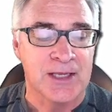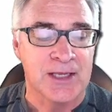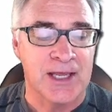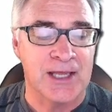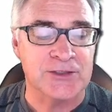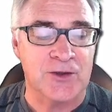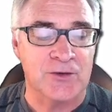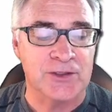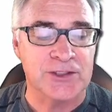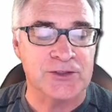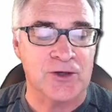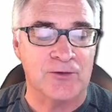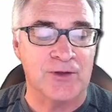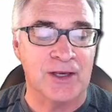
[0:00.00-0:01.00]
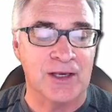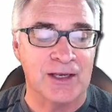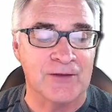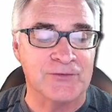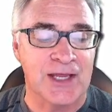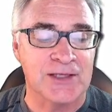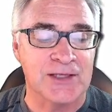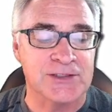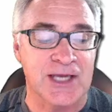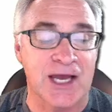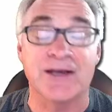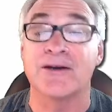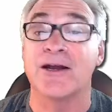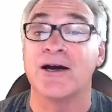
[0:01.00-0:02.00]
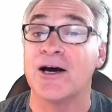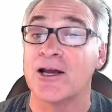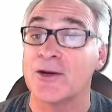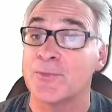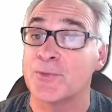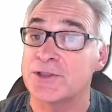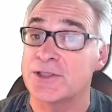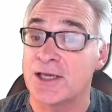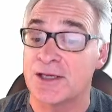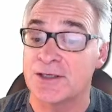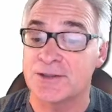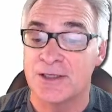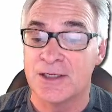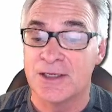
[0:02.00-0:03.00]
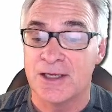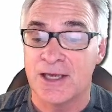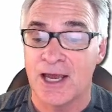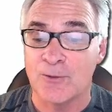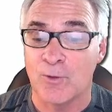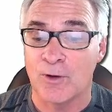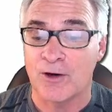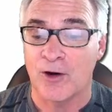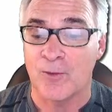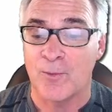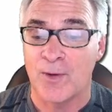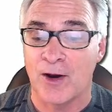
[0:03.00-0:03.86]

it's going to start on the left-hand side at 100% and work our,